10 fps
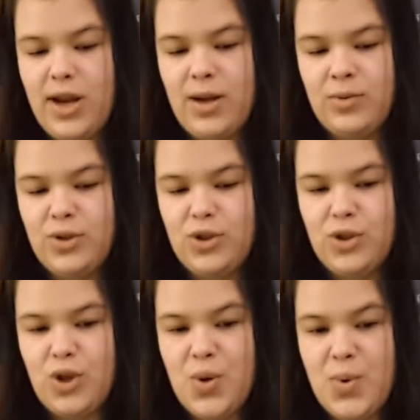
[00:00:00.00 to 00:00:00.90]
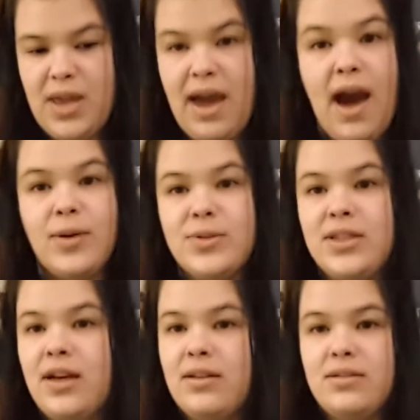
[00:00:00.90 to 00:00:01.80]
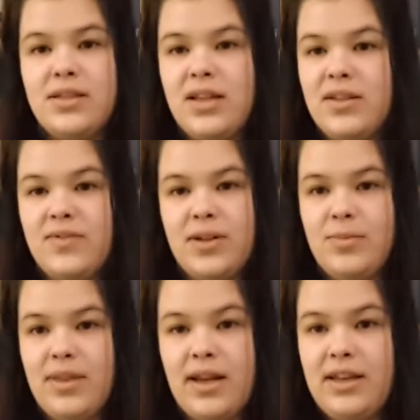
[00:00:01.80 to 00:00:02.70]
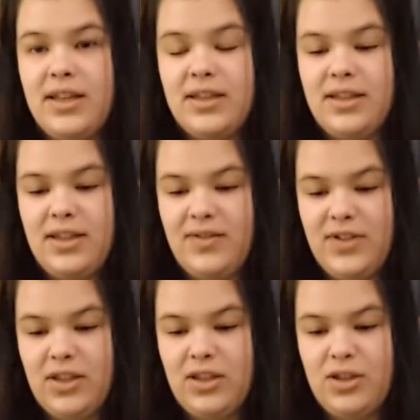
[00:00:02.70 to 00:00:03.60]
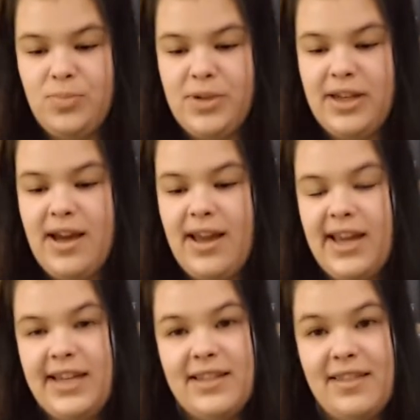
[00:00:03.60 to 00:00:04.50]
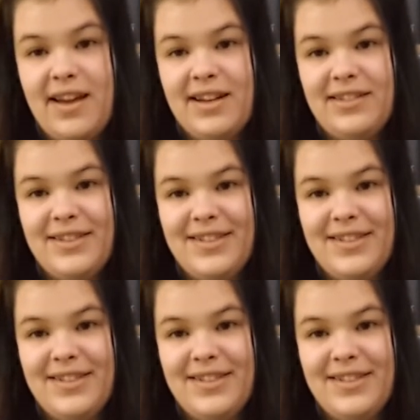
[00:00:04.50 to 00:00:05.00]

won out. So yeah, I was not satisfied with that even a little bit. I hated that,